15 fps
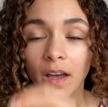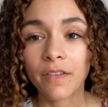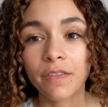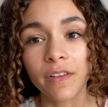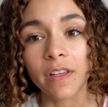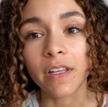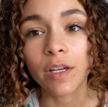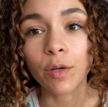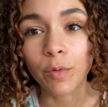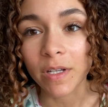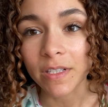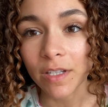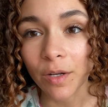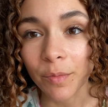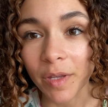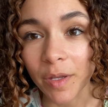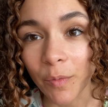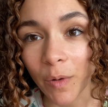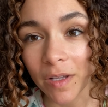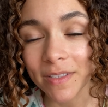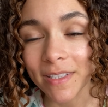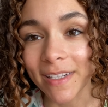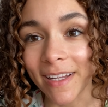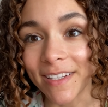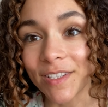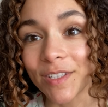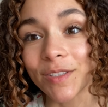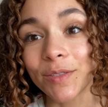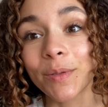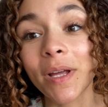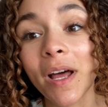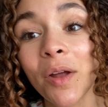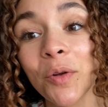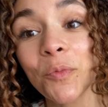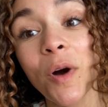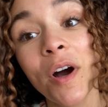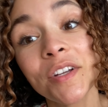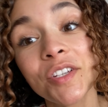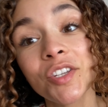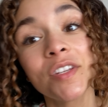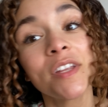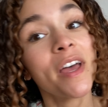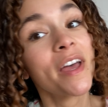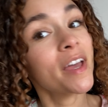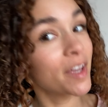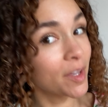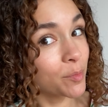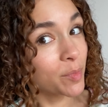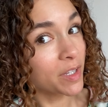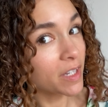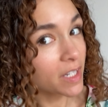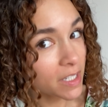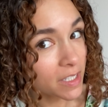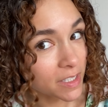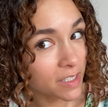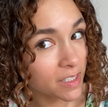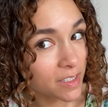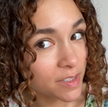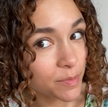feel like it worked out really well today to do it on wash day because